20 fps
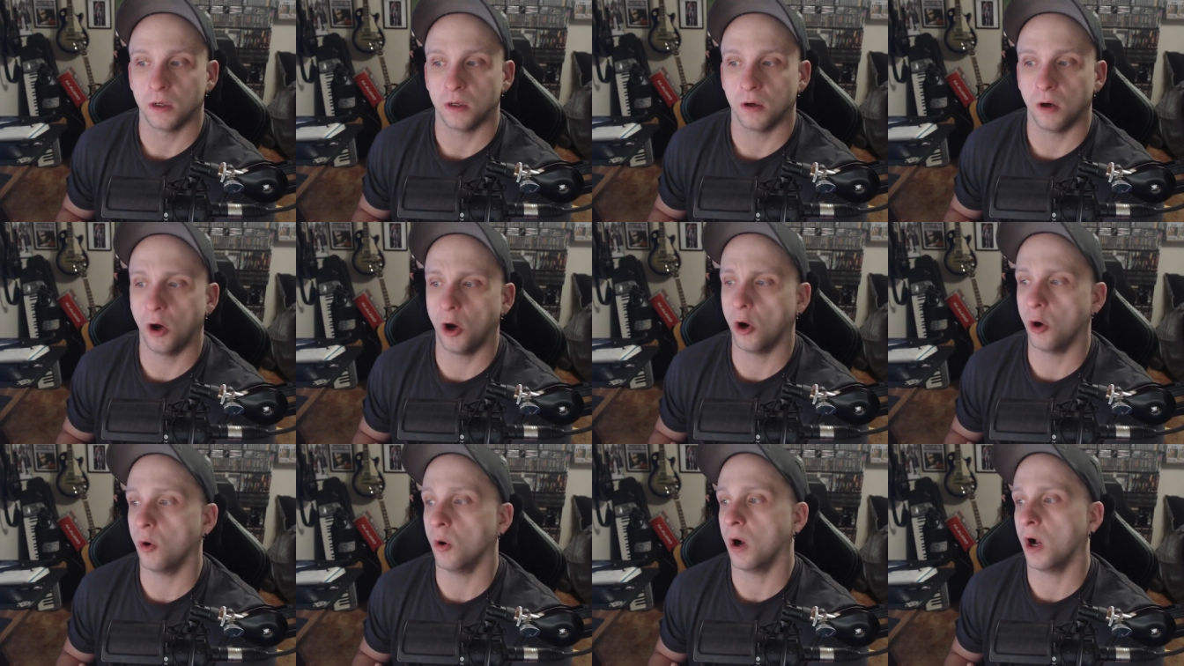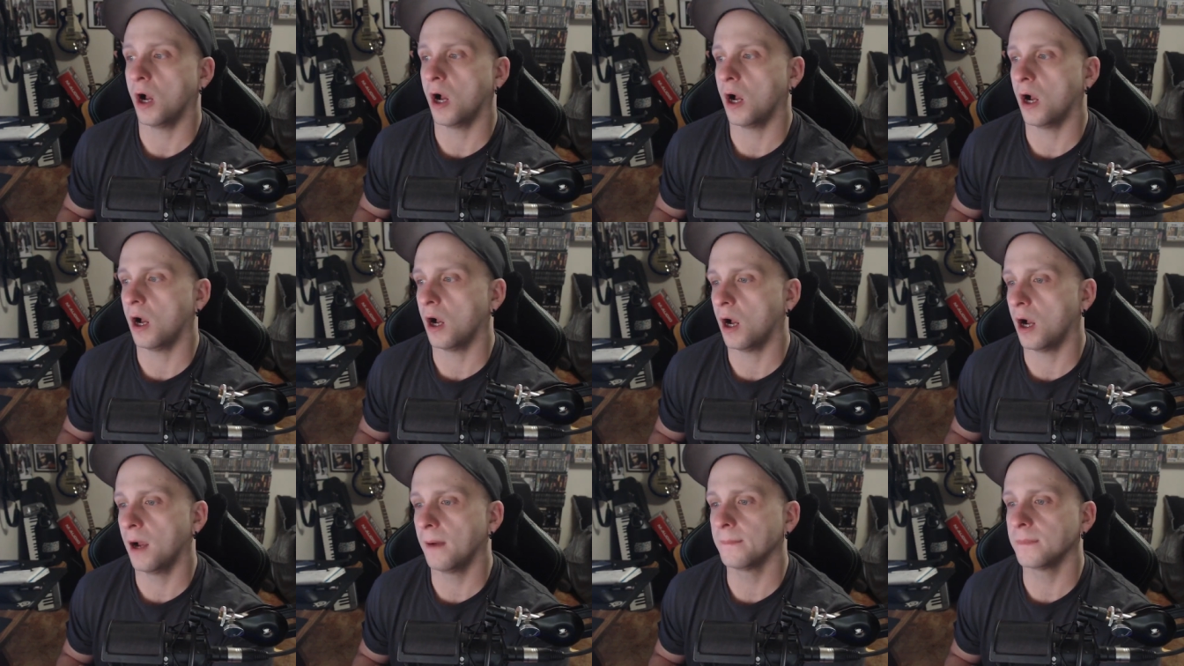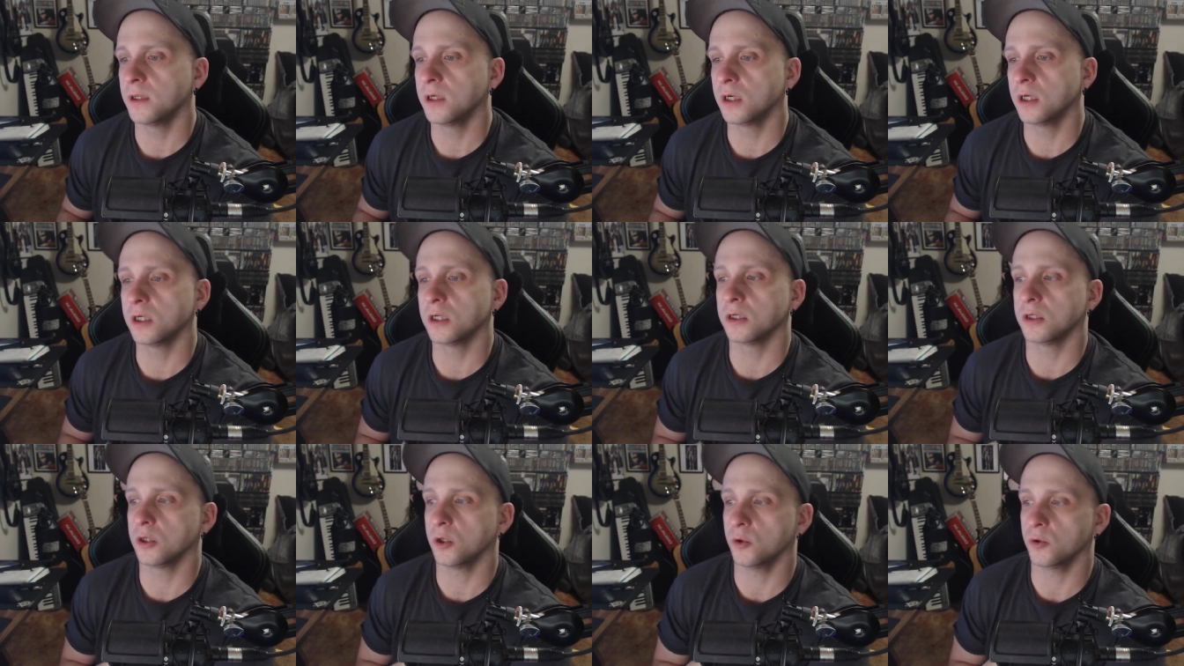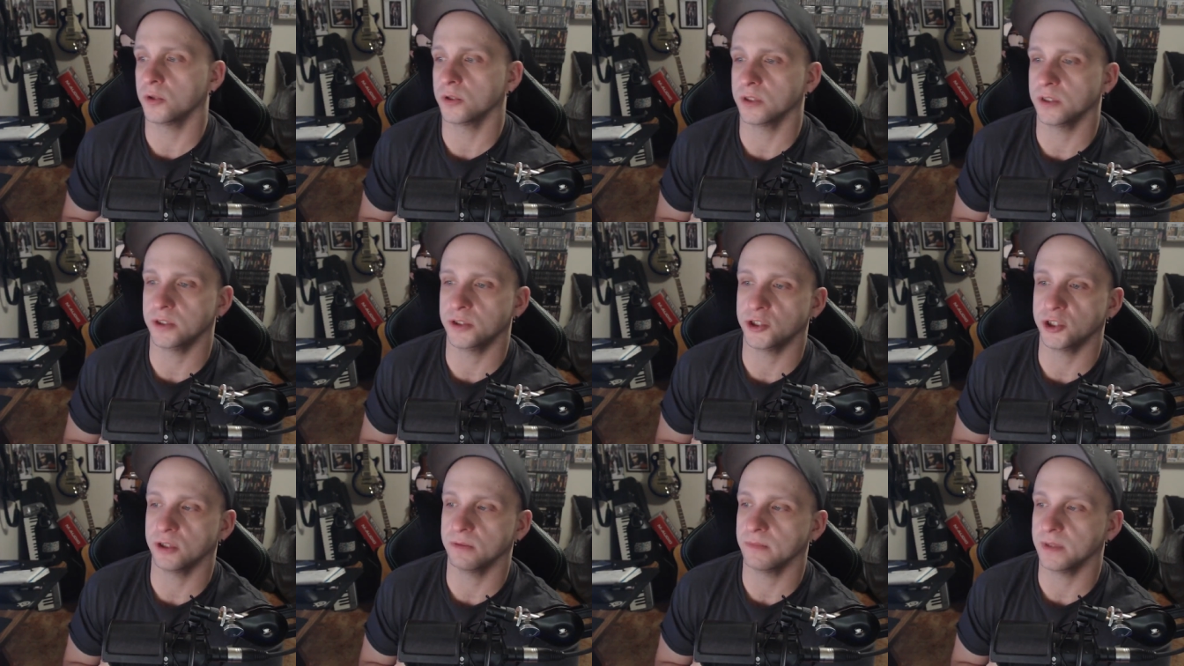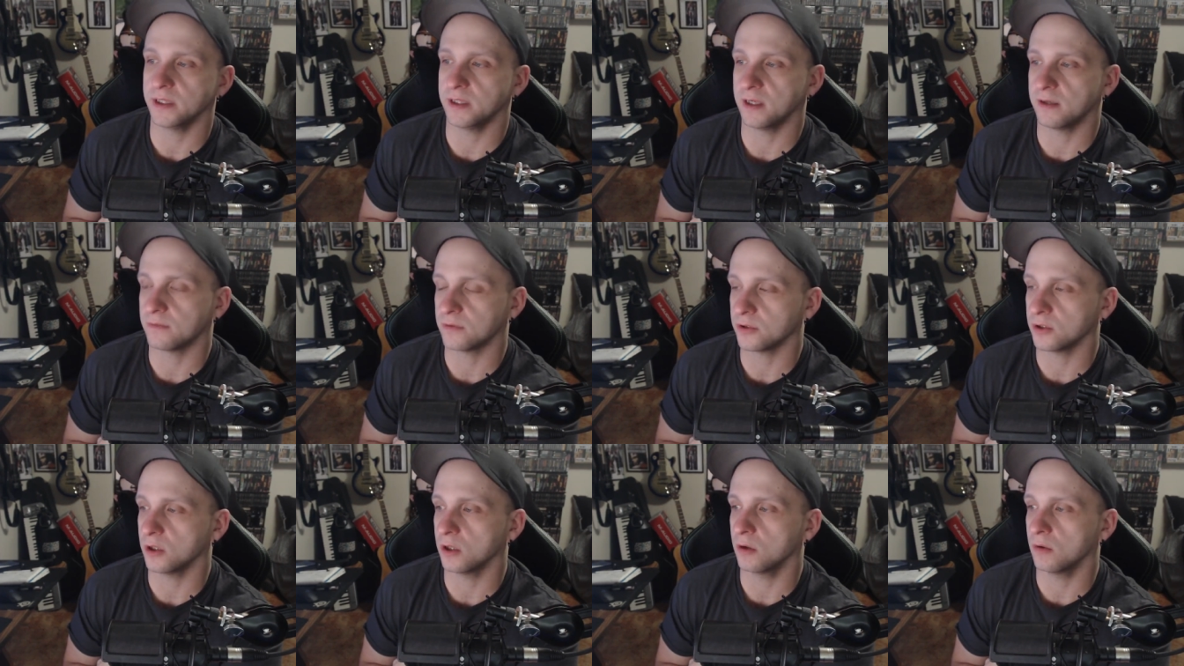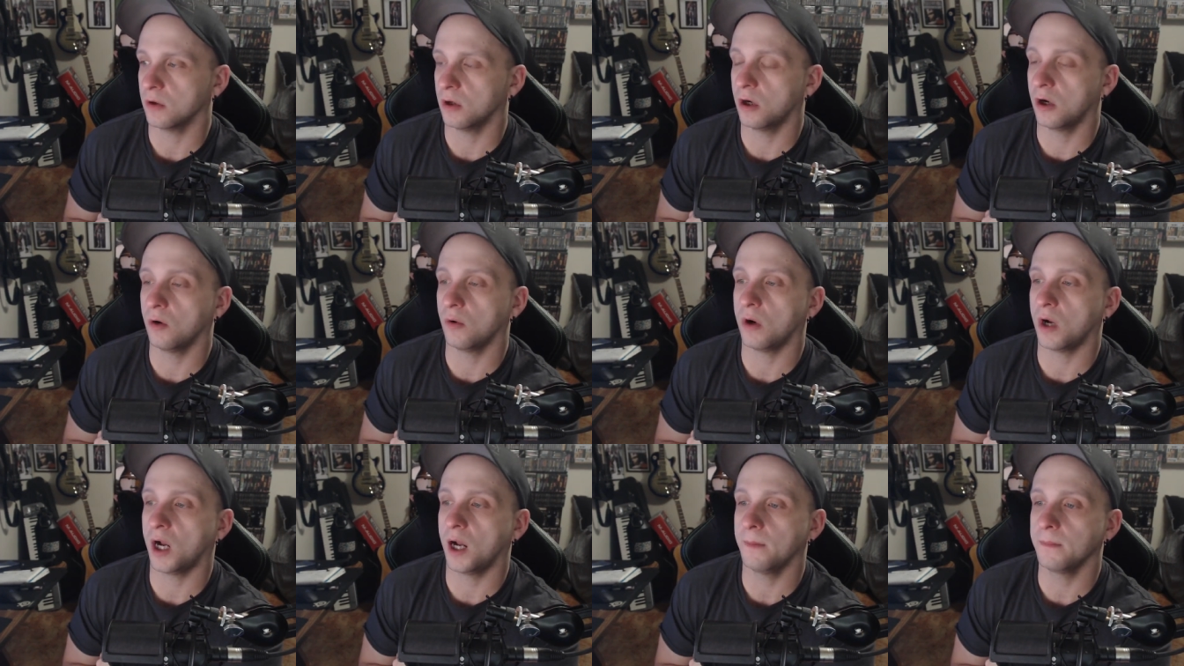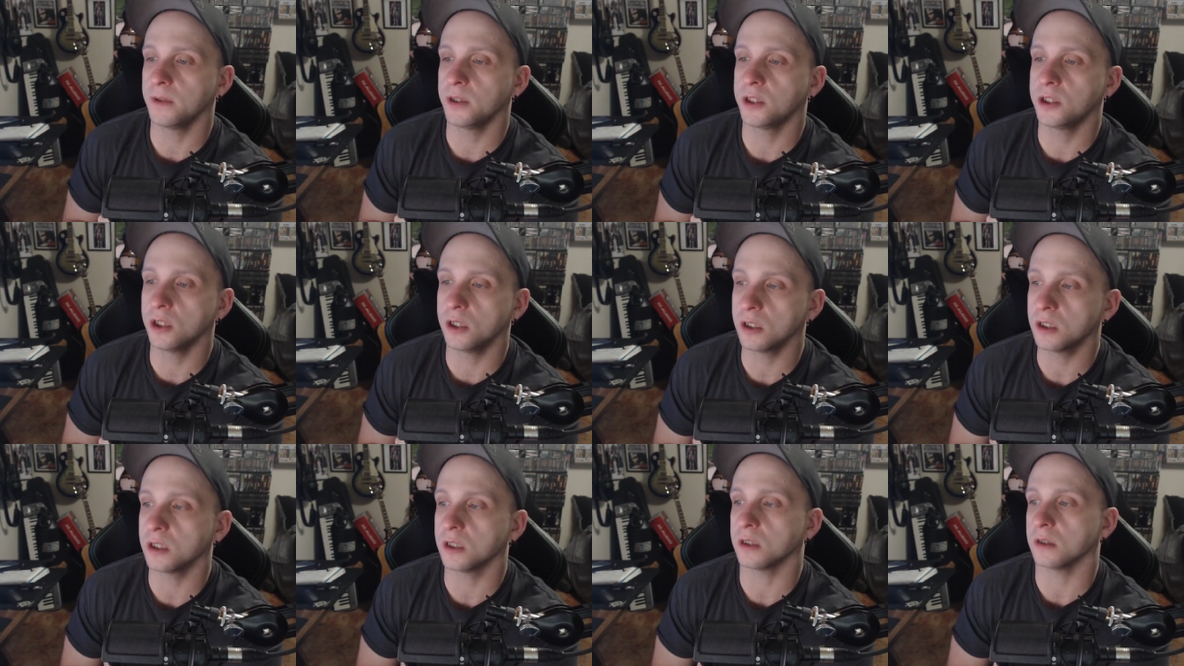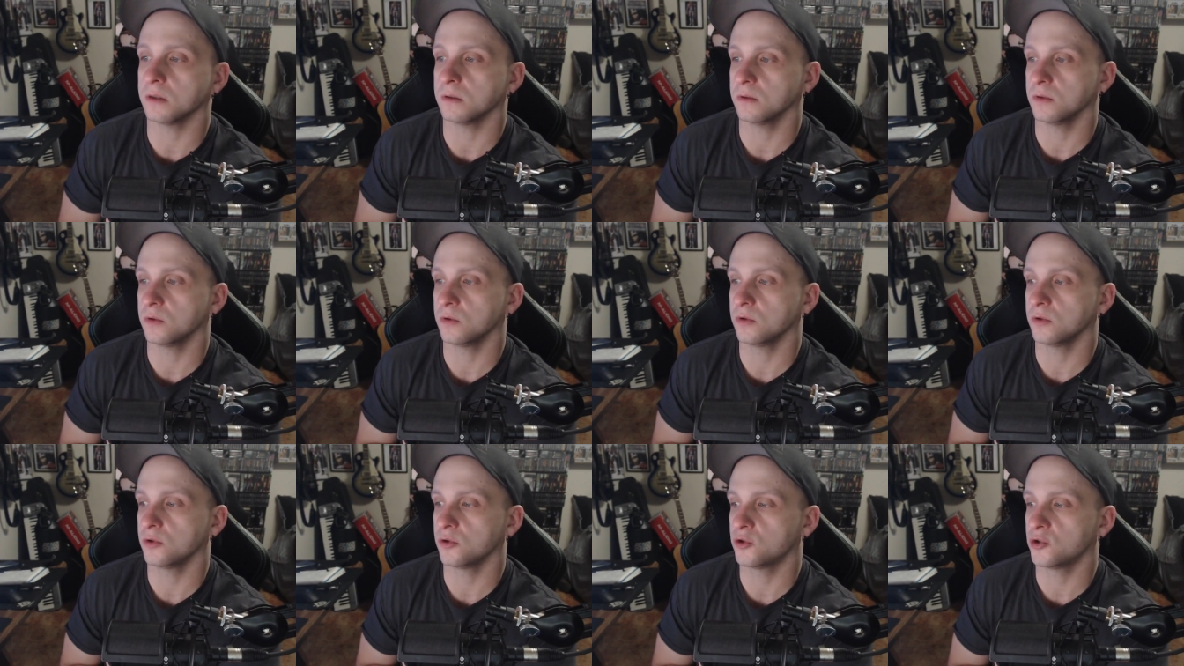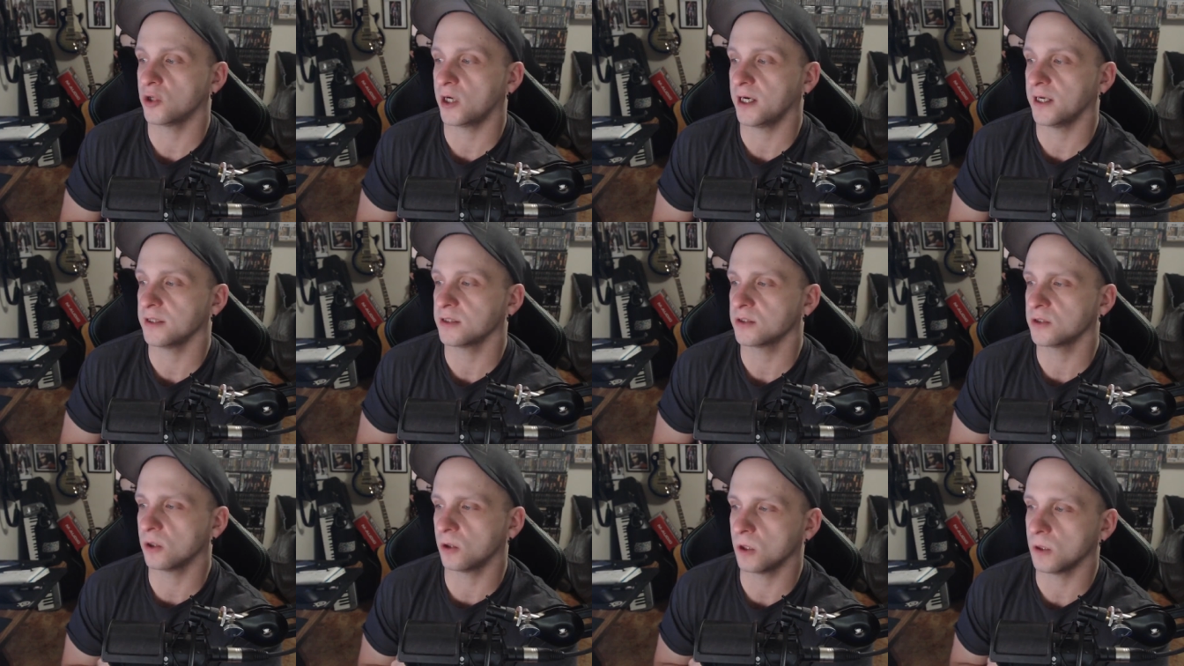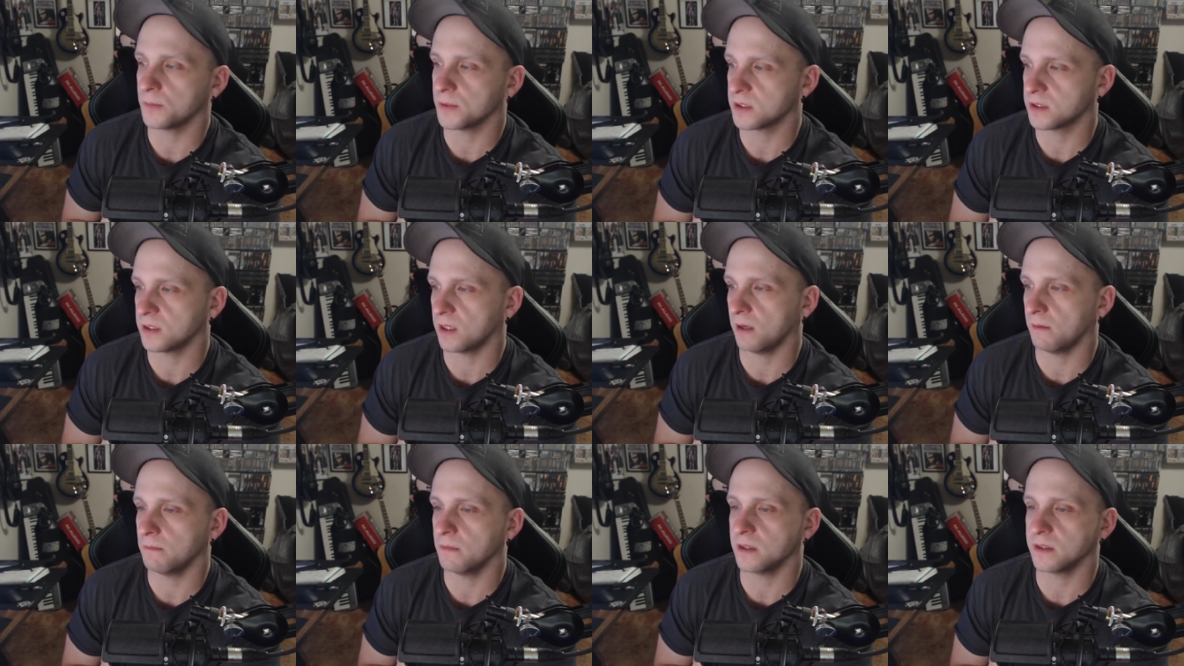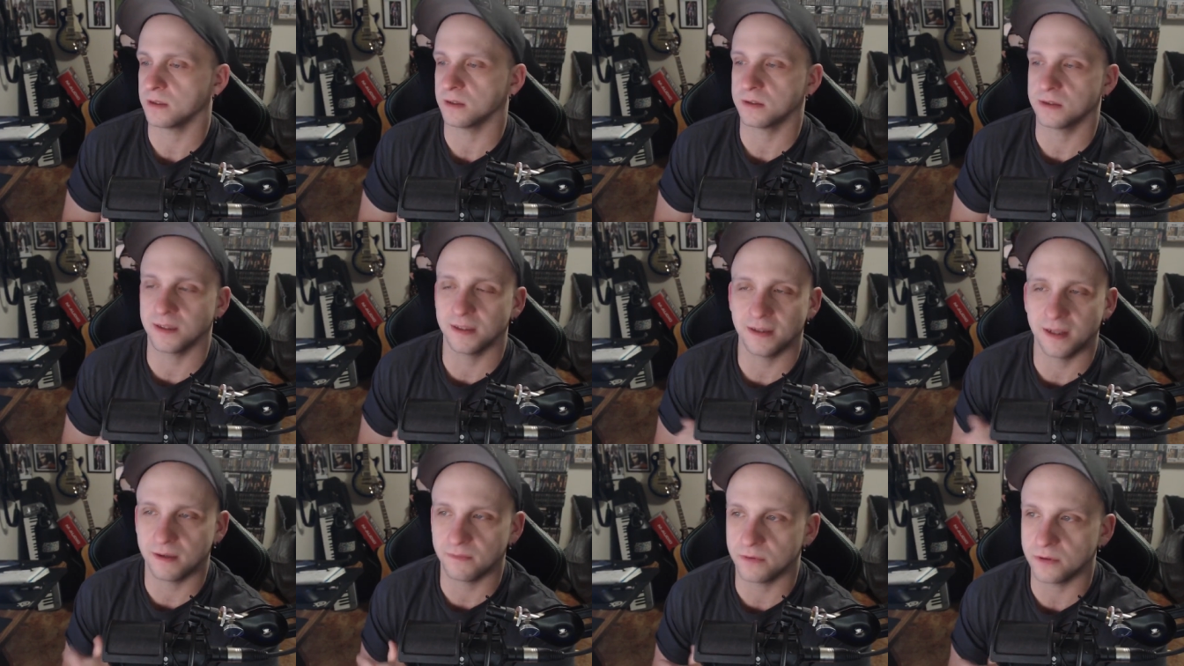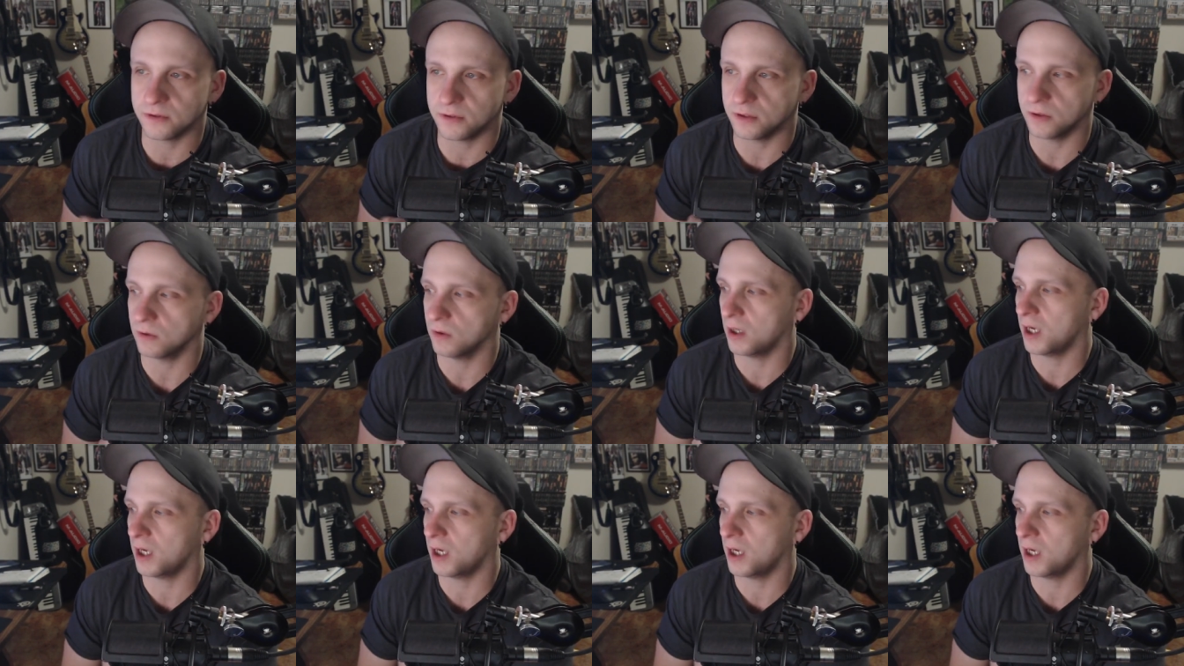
oh i'm gonna go to the gym they never go oh i'm gonna try to start up a side business. They never do.